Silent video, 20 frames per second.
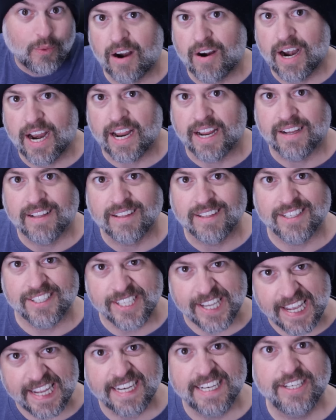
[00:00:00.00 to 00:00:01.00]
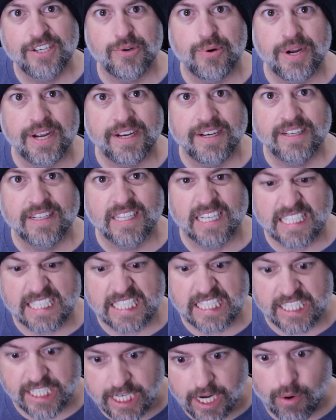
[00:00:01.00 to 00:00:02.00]
All right, let's get into it.
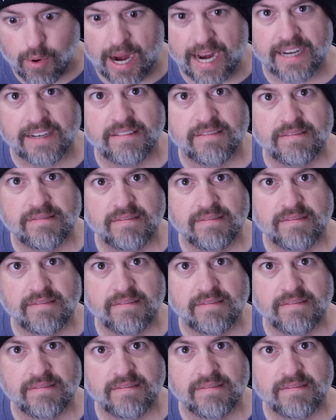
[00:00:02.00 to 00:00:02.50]
Let's do it.